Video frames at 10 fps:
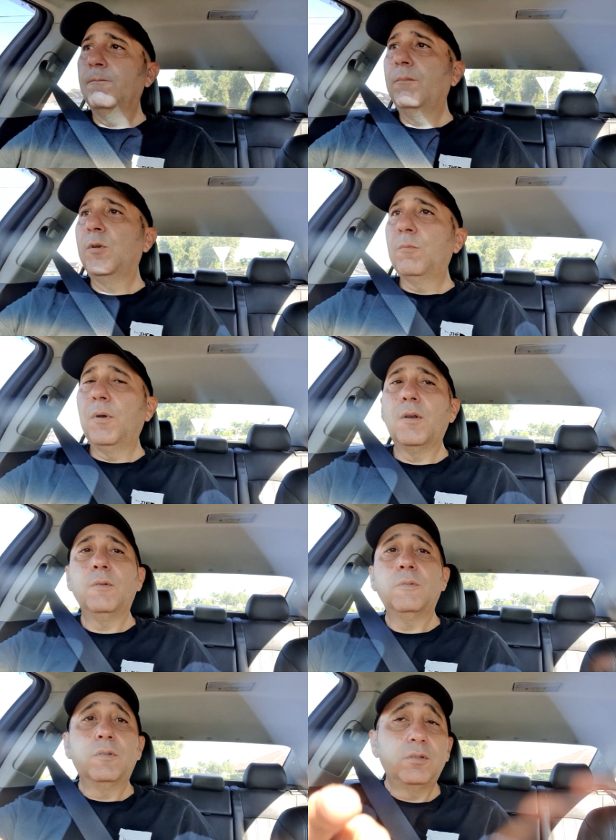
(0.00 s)
milk
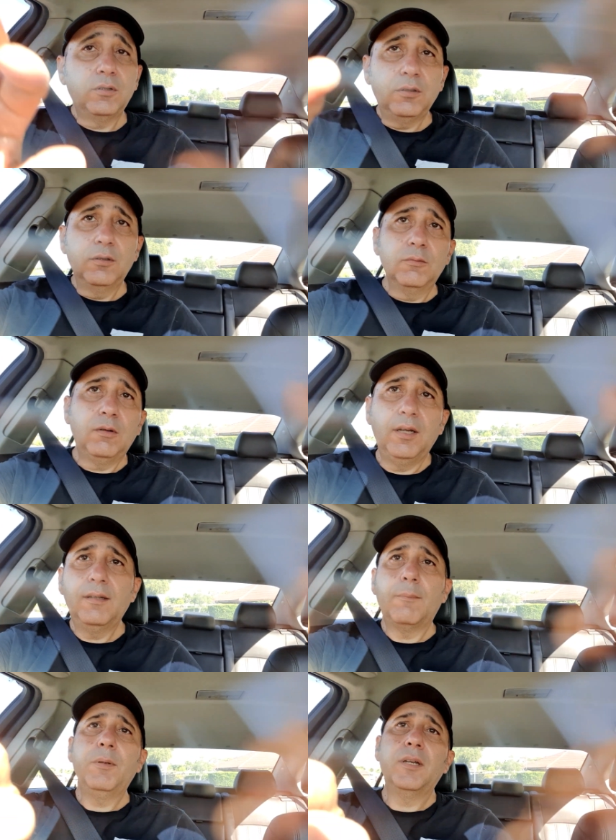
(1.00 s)
bottles will end
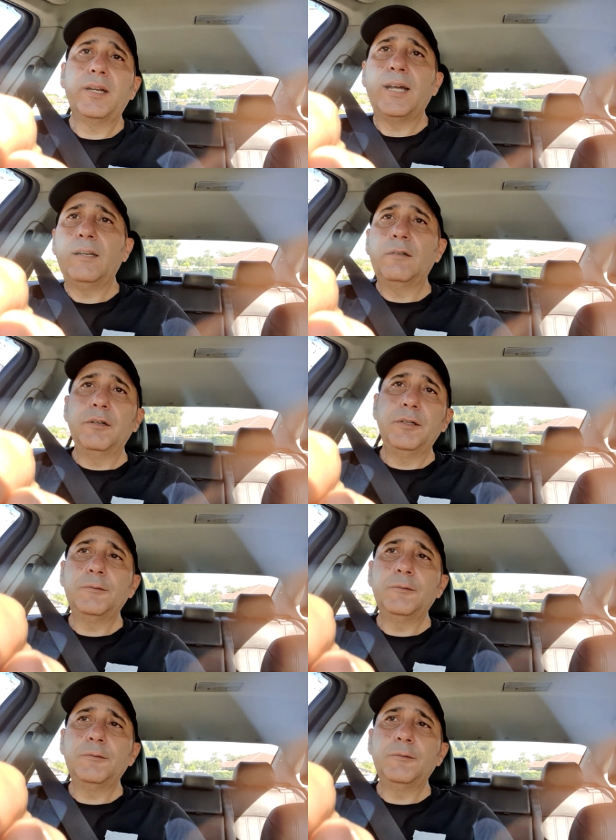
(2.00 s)
up in a gallery.